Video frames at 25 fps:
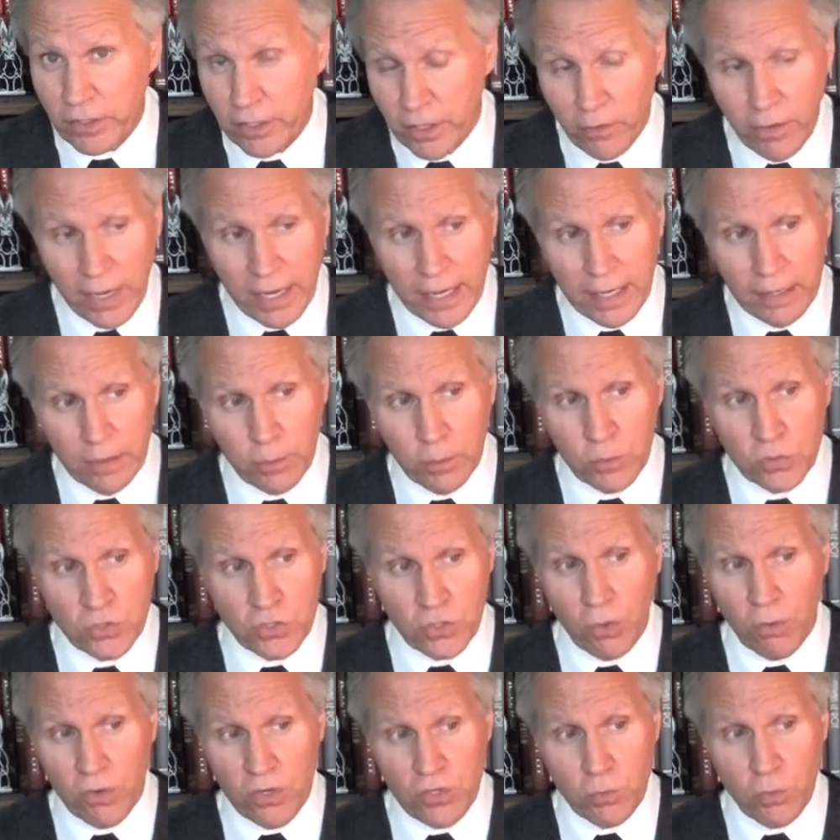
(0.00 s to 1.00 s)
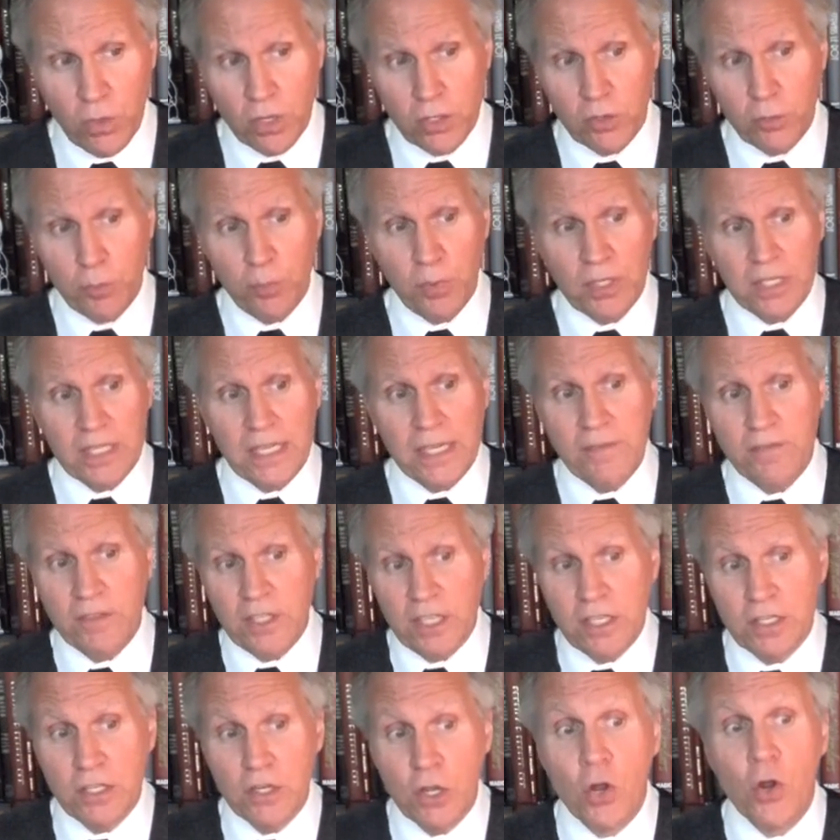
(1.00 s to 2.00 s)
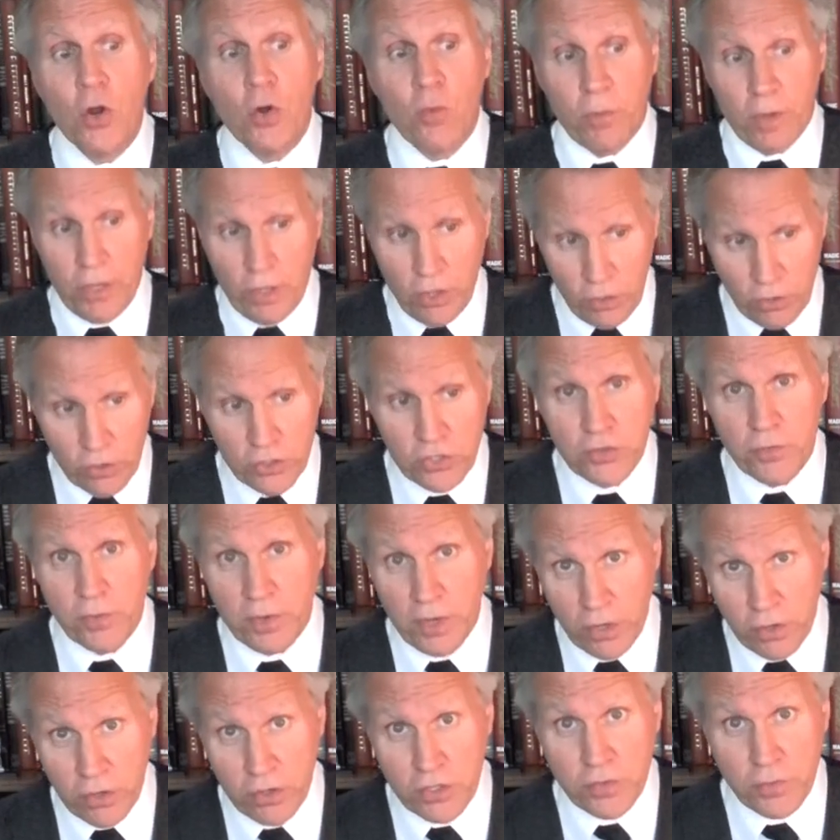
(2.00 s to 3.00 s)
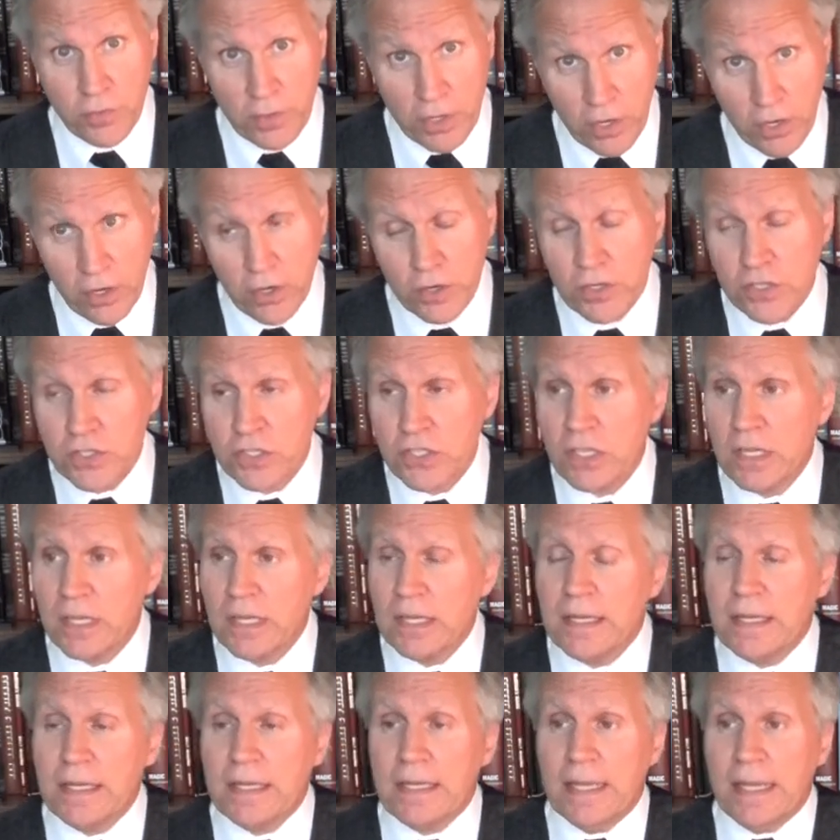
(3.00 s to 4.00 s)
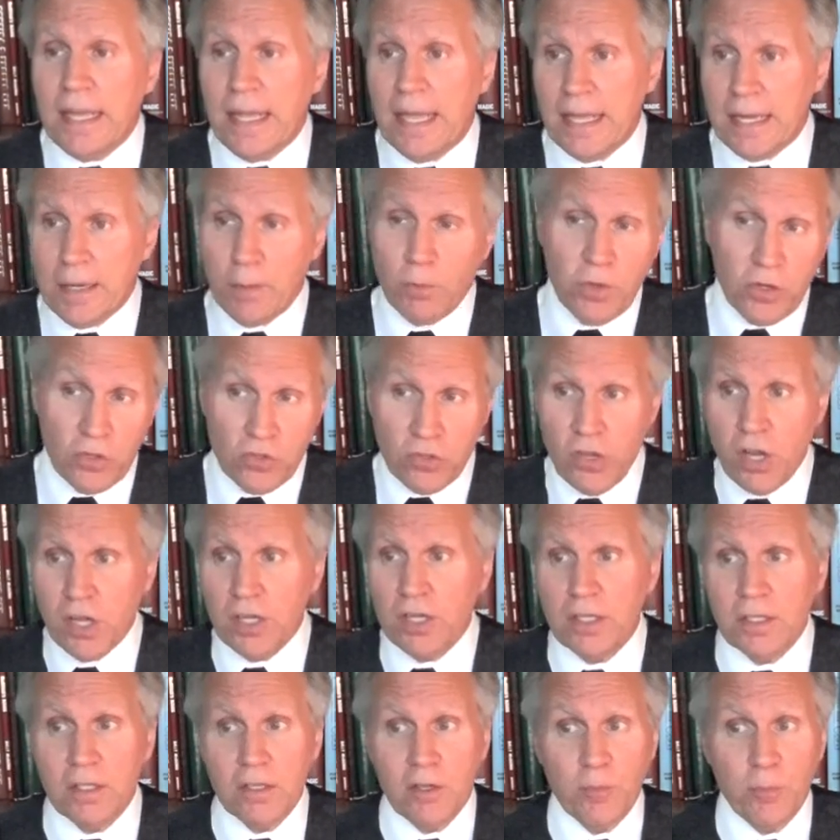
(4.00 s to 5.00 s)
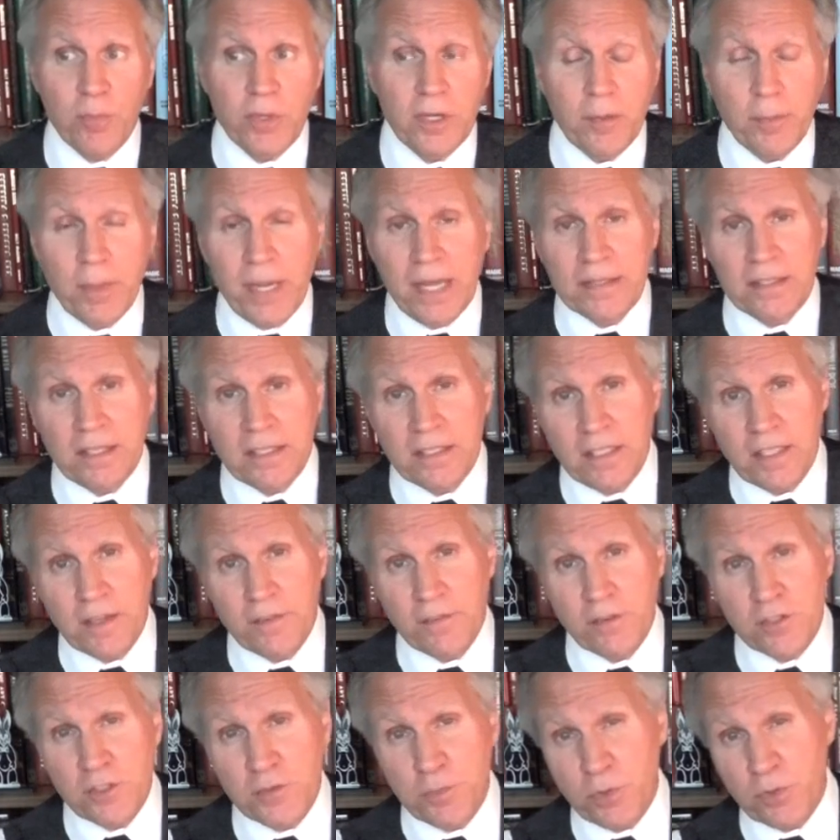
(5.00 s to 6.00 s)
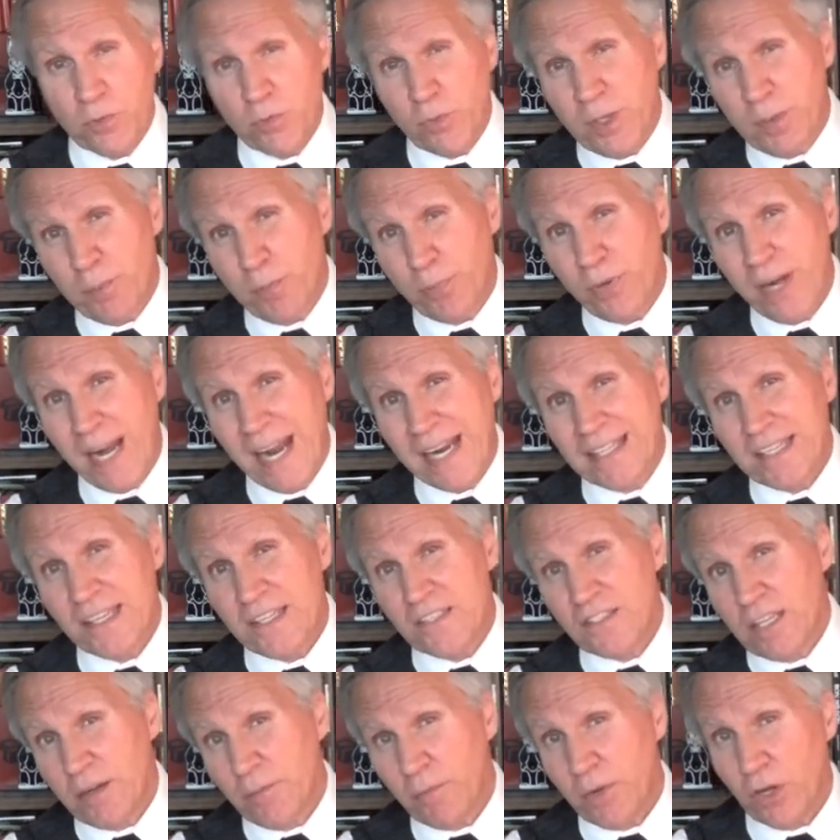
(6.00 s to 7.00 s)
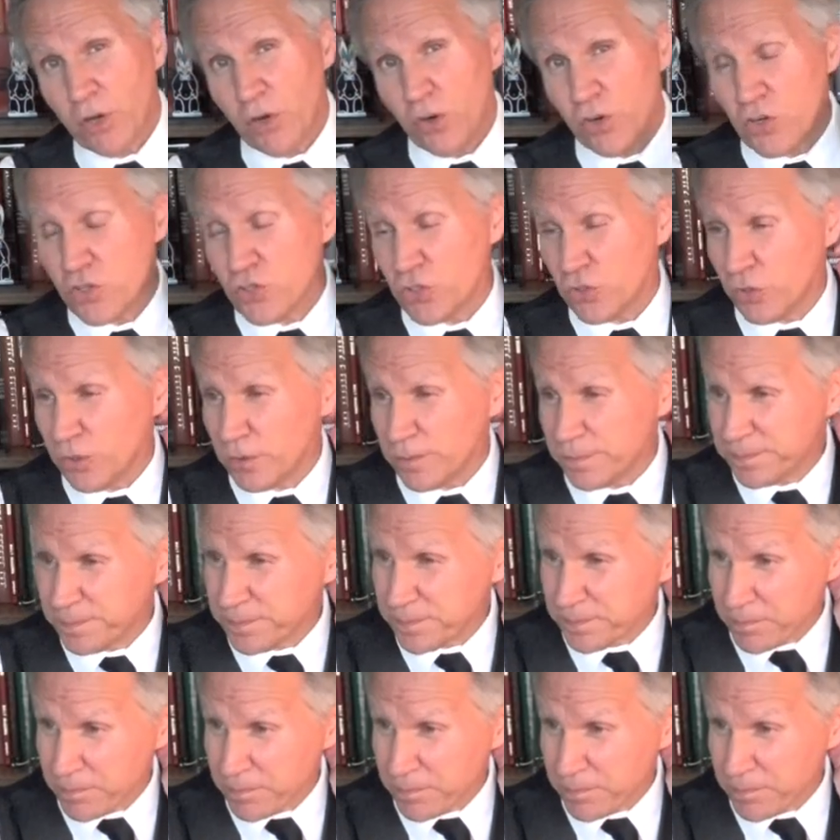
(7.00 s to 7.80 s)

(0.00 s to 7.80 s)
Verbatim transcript: You know, I was always one who believed in rehearse, rehearse, rehearse, And I want to talk a little bit about the difference between practice and rehearsal.